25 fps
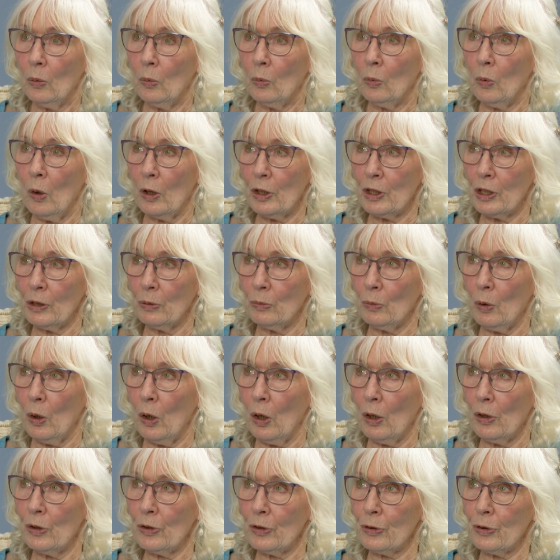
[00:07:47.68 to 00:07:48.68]
what it
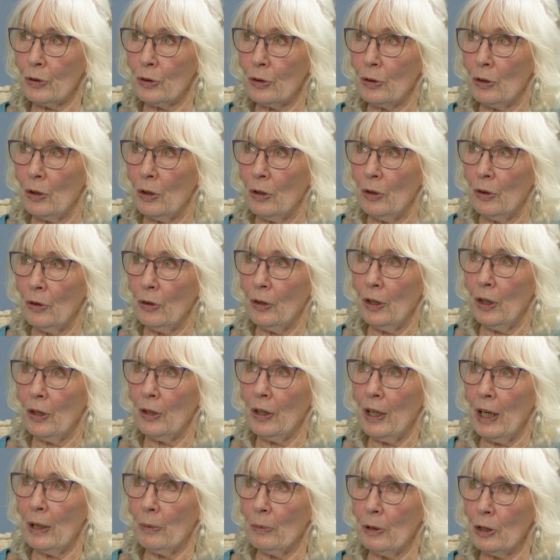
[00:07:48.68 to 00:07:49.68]
was
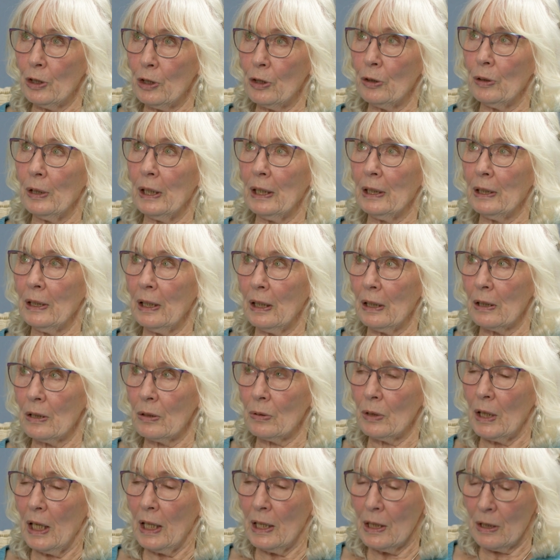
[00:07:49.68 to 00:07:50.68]
that they were doing
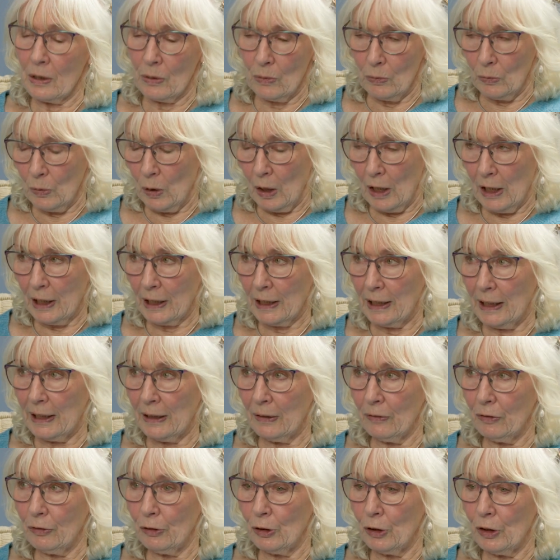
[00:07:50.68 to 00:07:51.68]
that isn't
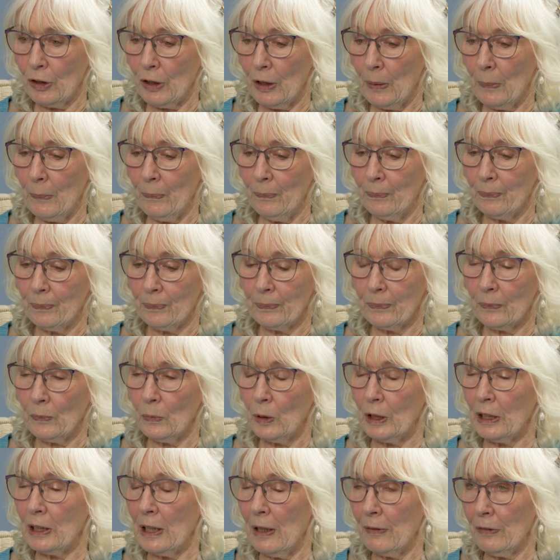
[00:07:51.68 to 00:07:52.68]
working for them.
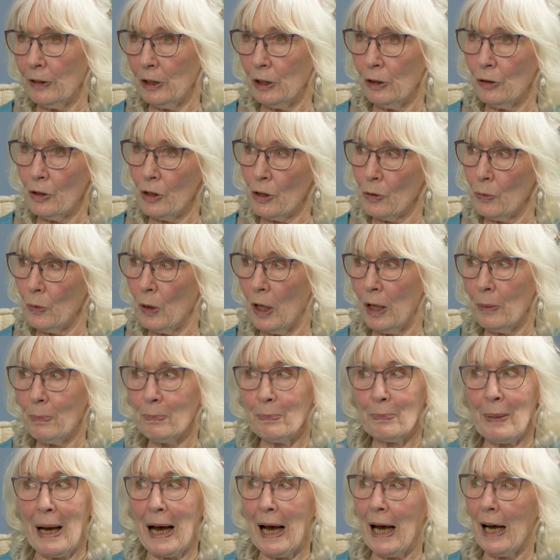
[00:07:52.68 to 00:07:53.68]
We never used the word
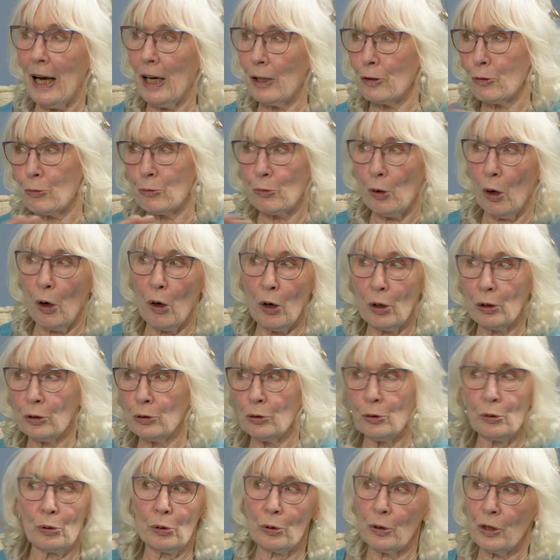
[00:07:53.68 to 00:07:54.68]
bad,
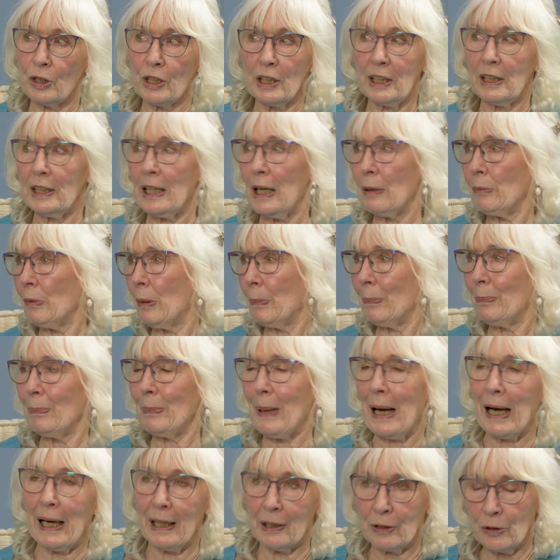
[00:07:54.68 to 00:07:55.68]
wrong, naughty. Yeah. They were
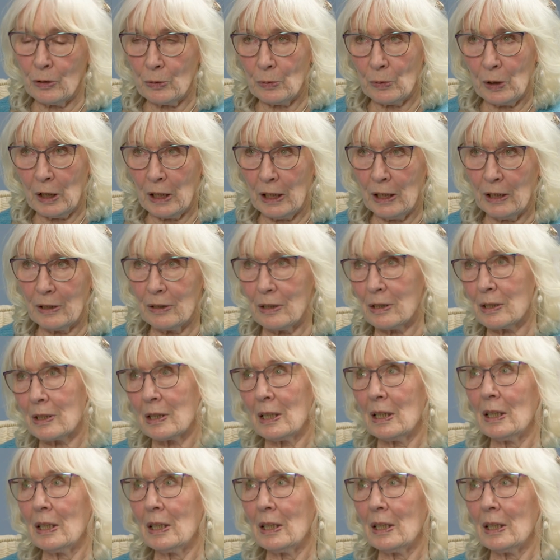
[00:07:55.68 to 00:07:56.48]
banned words.